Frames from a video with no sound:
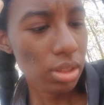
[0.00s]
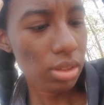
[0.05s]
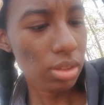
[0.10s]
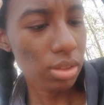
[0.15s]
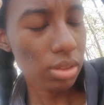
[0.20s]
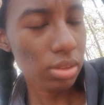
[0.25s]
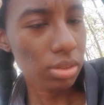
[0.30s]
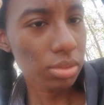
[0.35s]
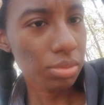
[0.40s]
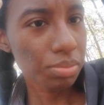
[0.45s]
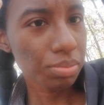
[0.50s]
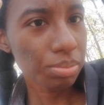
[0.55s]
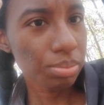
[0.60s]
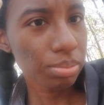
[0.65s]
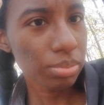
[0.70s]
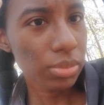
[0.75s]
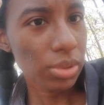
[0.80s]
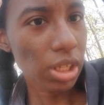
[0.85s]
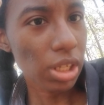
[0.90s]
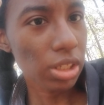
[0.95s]
Um,
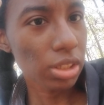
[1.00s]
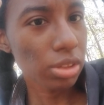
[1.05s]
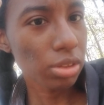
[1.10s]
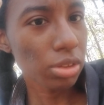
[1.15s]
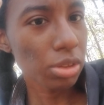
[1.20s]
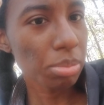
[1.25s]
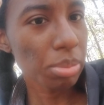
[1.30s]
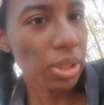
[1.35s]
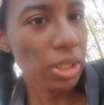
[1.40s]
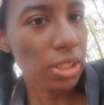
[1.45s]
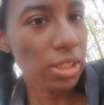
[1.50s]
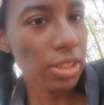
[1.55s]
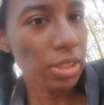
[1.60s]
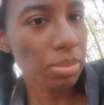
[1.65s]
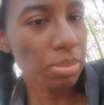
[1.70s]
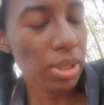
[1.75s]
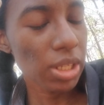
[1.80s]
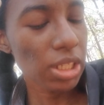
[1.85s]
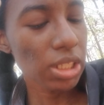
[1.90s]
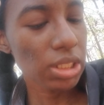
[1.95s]
I know the
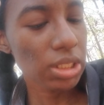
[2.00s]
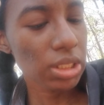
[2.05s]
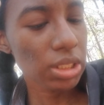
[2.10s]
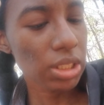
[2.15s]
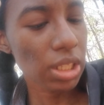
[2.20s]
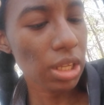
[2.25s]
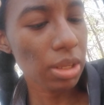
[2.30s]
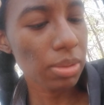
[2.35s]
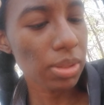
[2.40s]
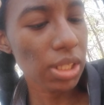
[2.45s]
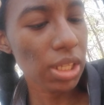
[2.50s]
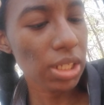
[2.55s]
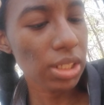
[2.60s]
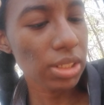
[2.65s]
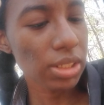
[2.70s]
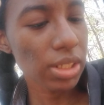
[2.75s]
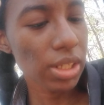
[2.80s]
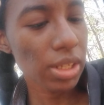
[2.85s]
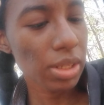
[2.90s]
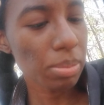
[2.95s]
pandemic has stopped a lot
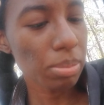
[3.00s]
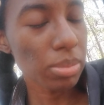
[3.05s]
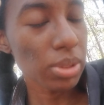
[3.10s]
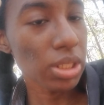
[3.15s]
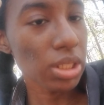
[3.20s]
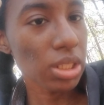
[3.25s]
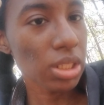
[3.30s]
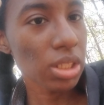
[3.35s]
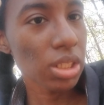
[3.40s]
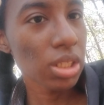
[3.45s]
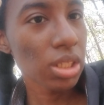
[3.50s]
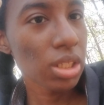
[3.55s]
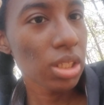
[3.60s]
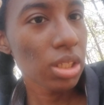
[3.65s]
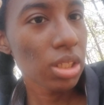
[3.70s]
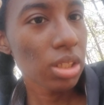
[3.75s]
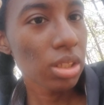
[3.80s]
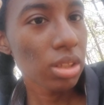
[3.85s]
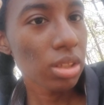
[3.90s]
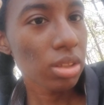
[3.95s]
of that, but
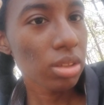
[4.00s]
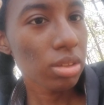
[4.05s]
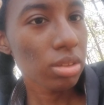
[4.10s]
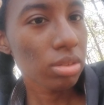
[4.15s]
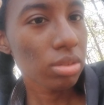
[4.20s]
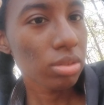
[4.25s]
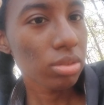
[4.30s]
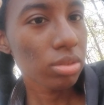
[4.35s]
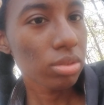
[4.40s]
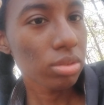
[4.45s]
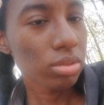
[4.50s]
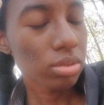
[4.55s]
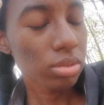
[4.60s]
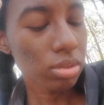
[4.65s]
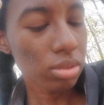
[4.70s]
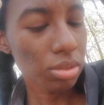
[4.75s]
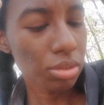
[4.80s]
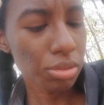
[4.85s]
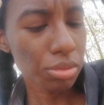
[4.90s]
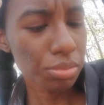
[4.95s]

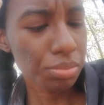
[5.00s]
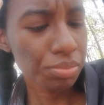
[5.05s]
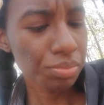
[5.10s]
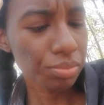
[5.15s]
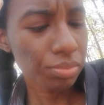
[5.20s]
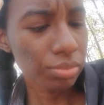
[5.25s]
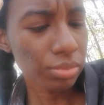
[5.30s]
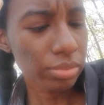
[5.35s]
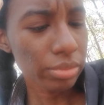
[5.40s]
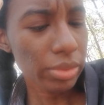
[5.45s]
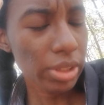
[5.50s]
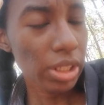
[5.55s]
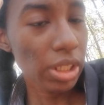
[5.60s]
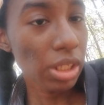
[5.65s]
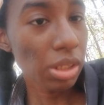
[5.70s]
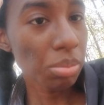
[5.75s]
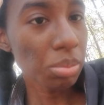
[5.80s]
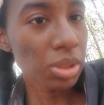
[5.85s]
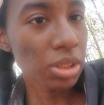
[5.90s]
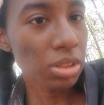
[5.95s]
um,
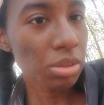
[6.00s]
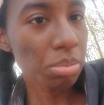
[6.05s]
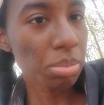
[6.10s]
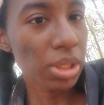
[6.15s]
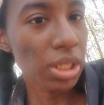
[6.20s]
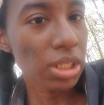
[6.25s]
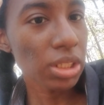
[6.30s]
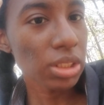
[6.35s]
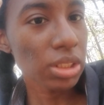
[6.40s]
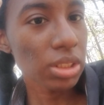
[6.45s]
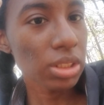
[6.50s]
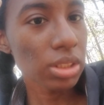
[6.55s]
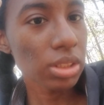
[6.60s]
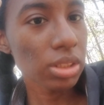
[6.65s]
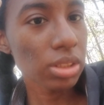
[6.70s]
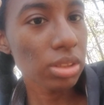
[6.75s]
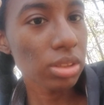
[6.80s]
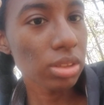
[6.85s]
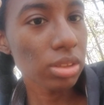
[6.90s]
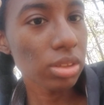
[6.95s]
give me some places
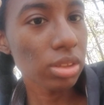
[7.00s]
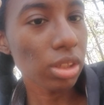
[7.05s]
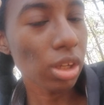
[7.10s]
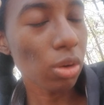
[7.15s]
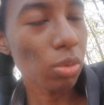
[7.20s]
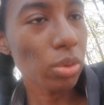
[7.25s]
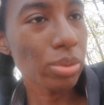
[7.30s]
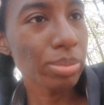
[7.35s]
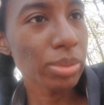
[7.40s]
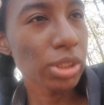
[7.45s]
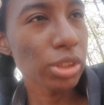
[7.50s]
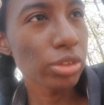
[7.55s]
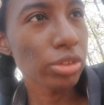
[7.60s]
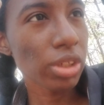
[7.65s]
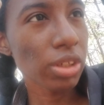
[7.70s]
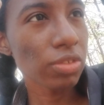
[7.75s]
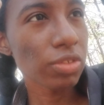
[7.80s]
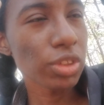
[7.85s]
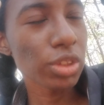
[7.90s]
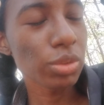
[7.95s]
y'all want me to
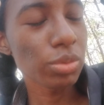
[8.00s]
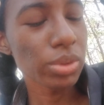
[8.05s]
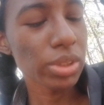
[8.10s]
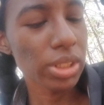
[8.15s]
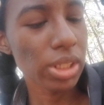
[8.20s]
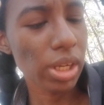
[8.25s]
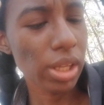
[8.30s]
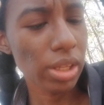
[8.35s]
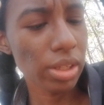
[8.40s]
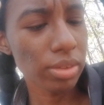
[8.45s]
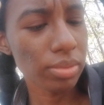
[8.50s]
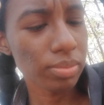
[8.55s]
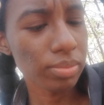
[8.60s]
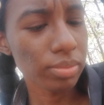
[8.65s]
travel to one day.